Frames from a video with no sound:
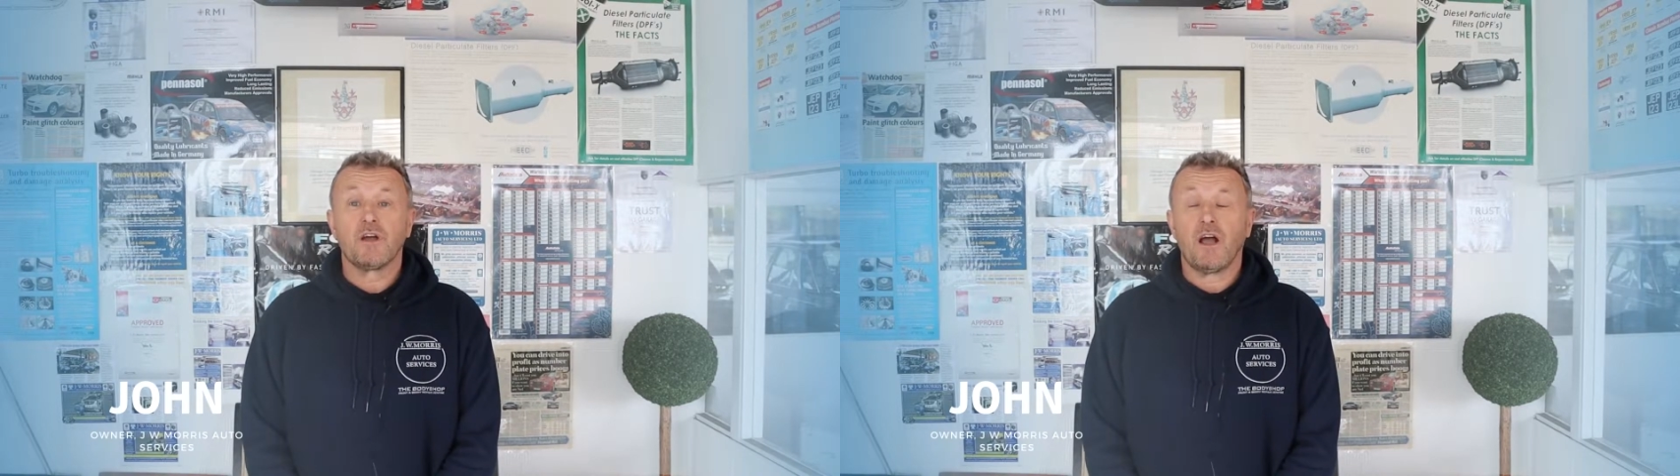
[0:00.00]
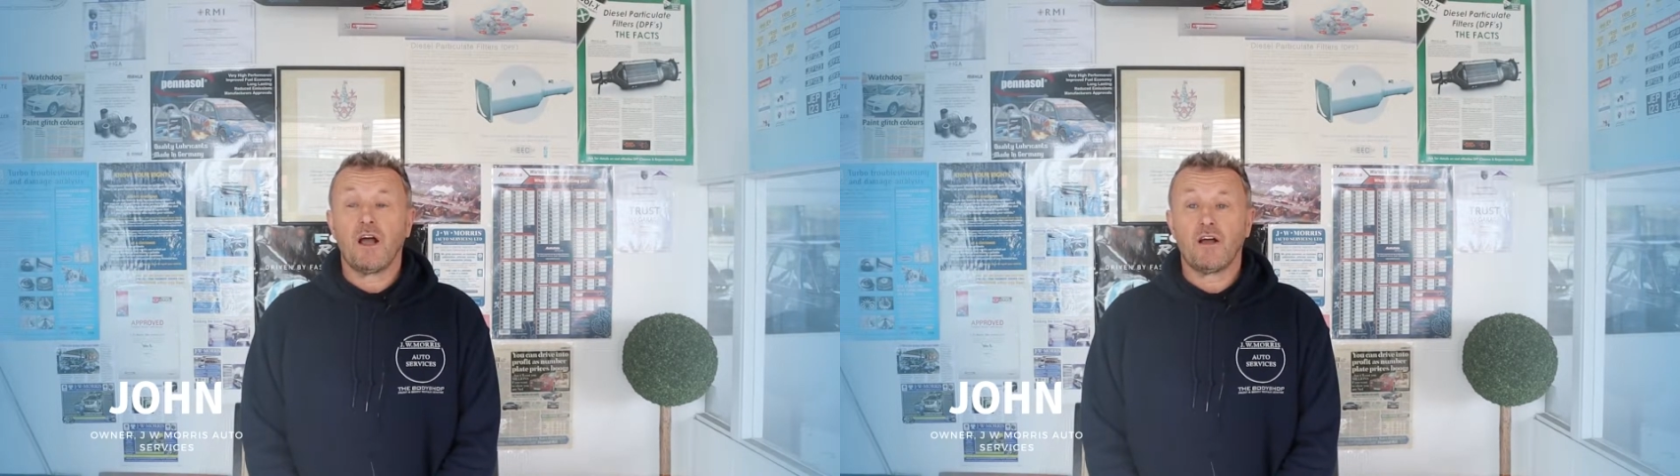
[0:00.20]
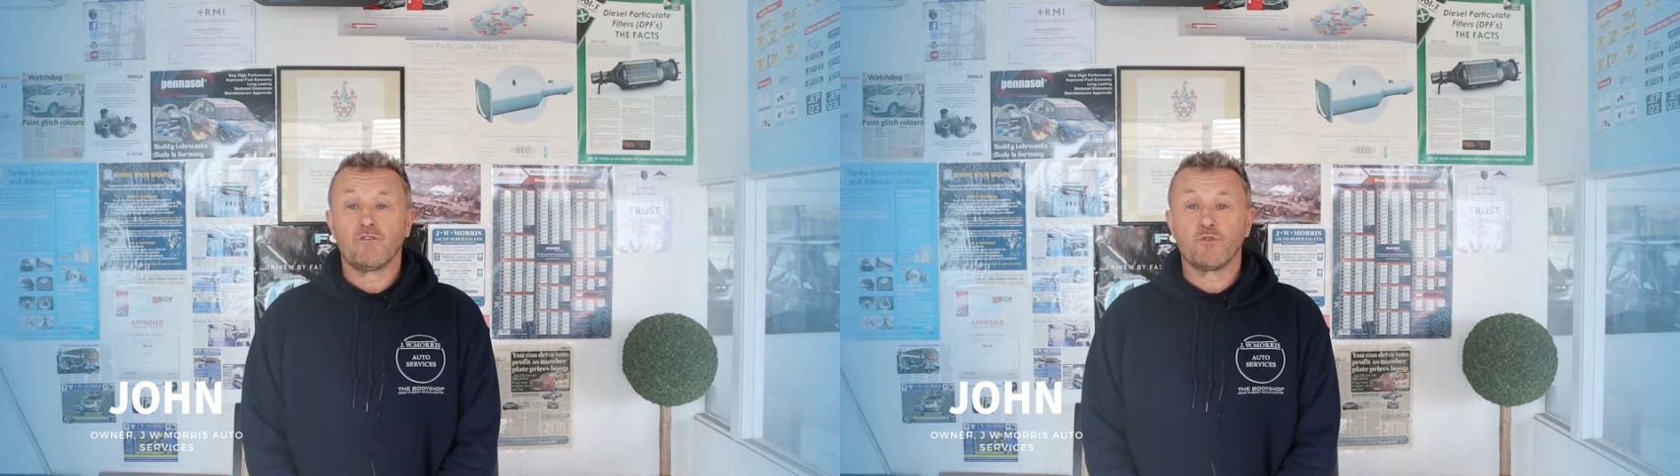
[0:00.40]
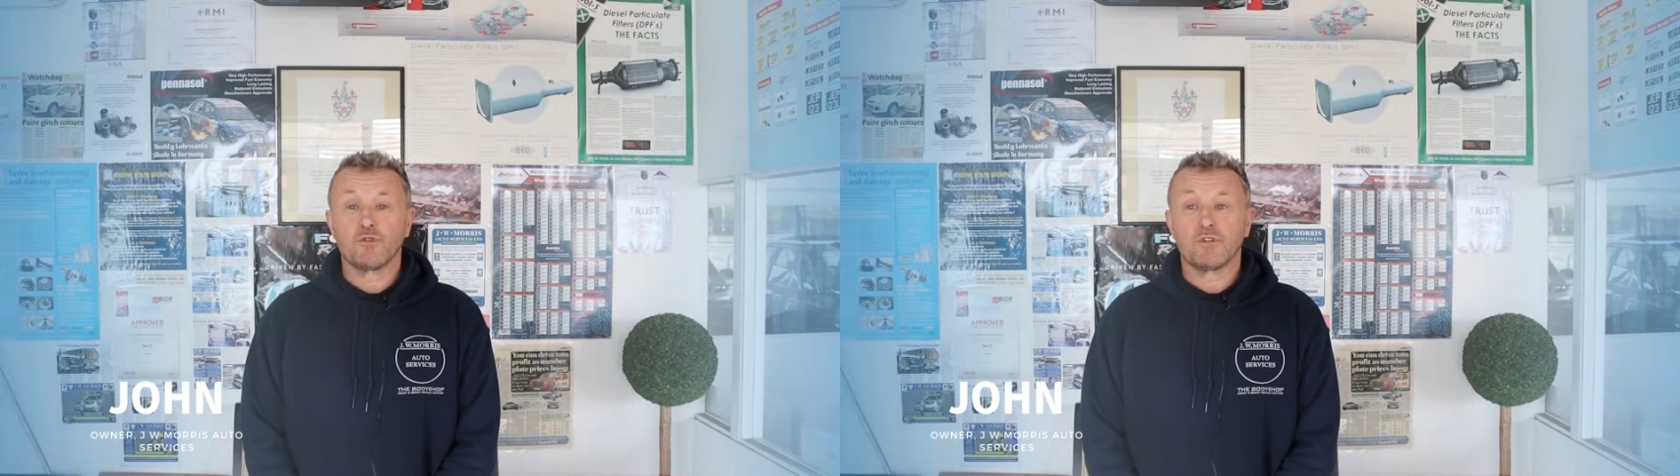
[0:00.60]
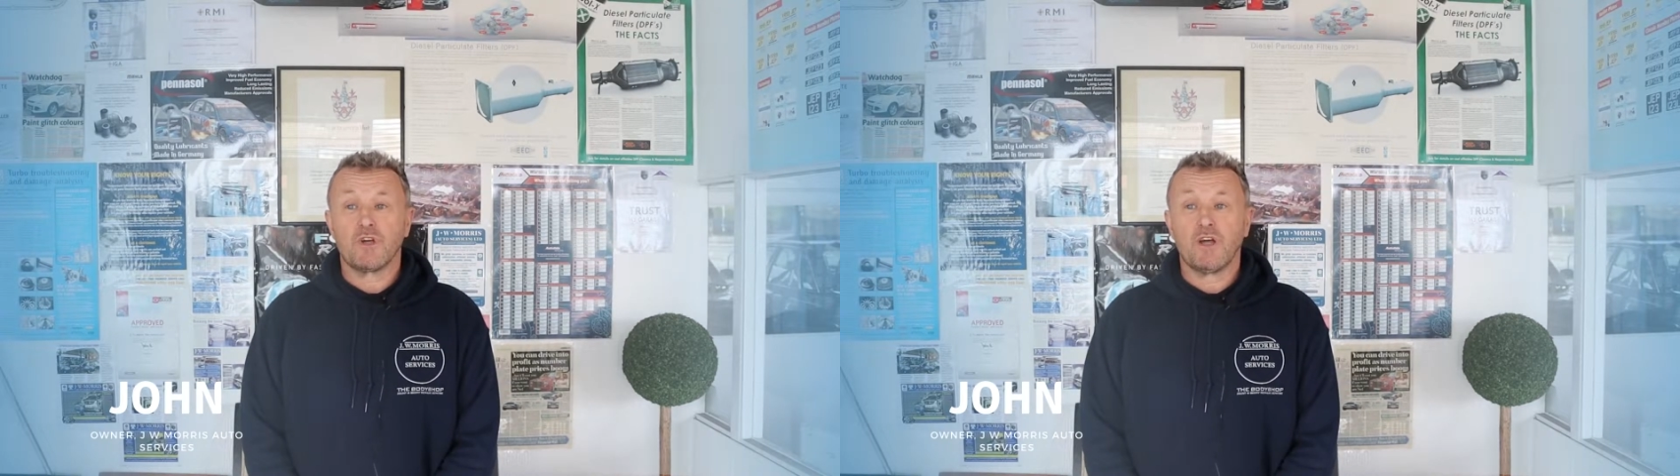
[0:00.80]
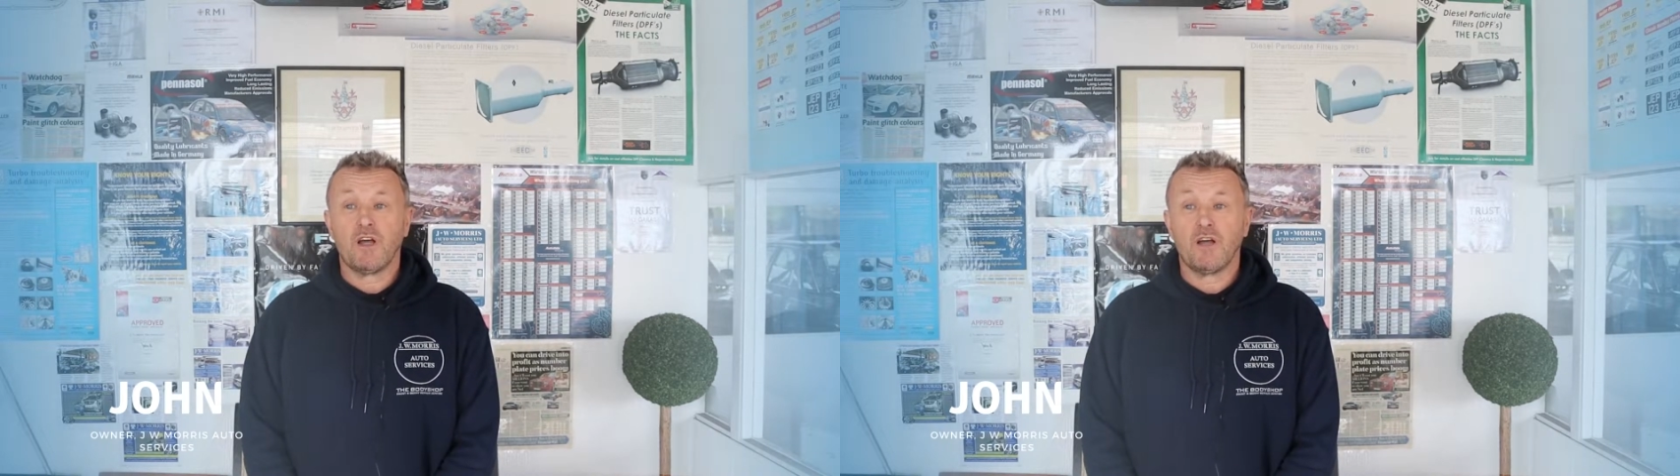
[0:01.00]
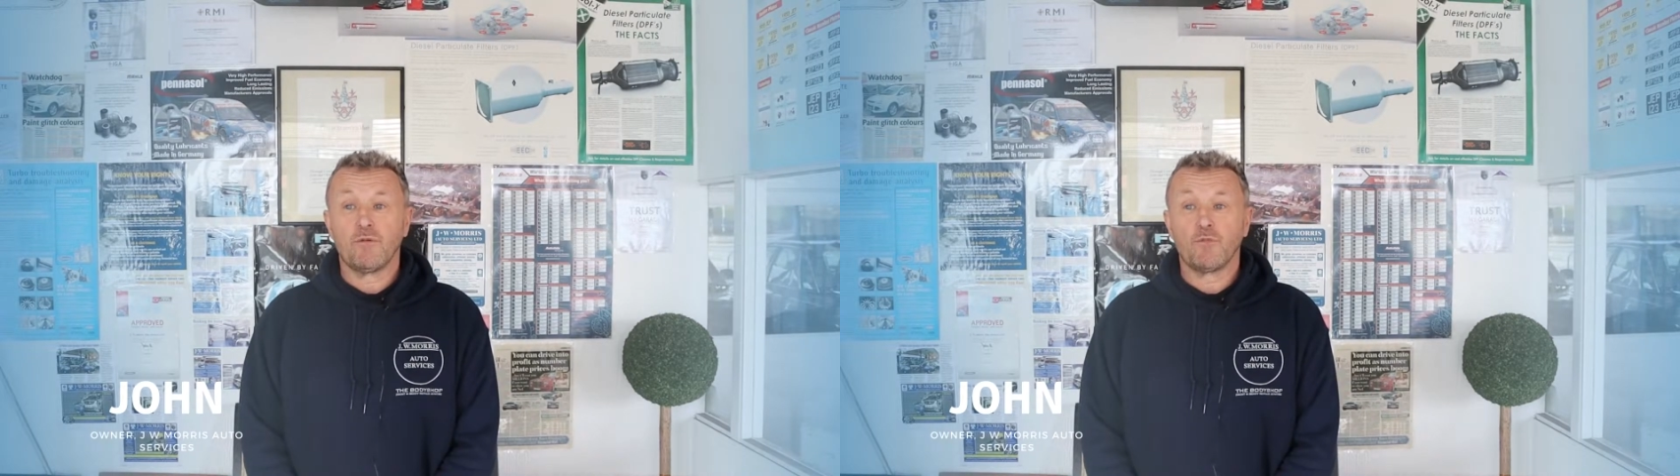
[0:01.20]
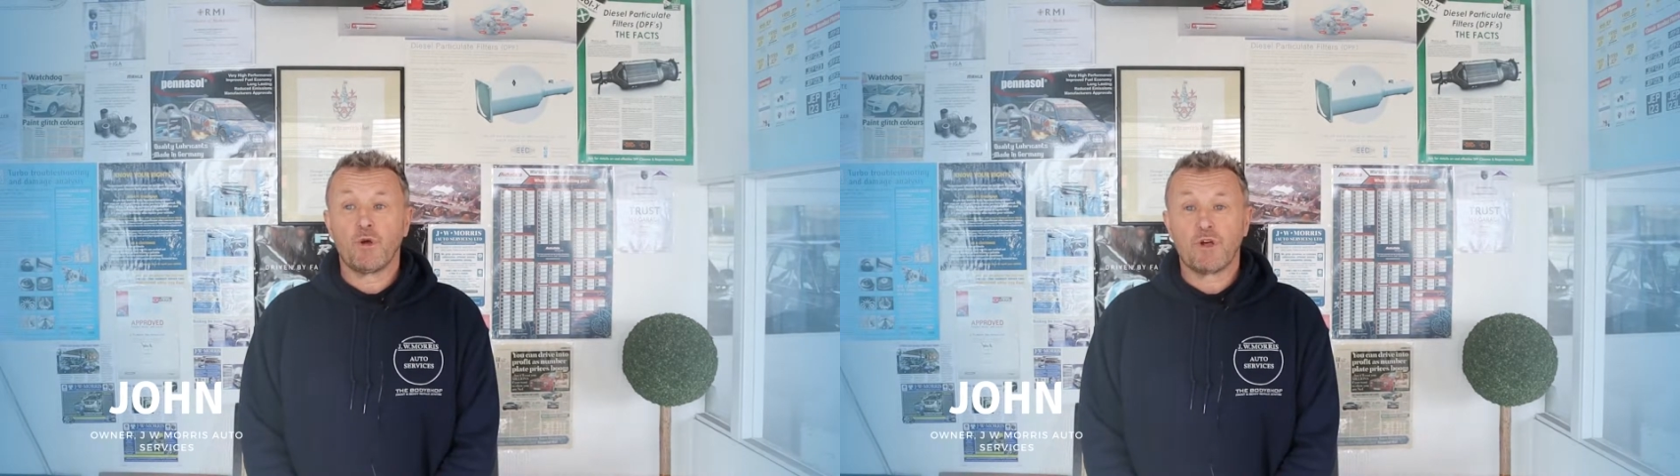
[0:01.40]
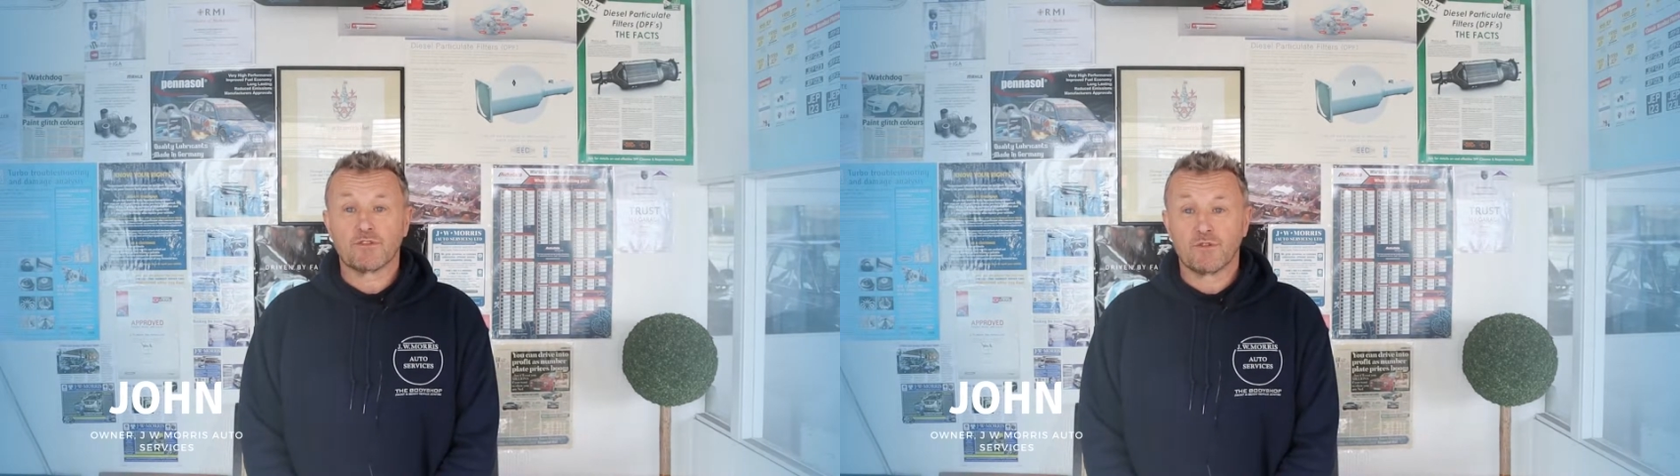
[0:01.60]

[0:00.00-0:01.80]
I have one about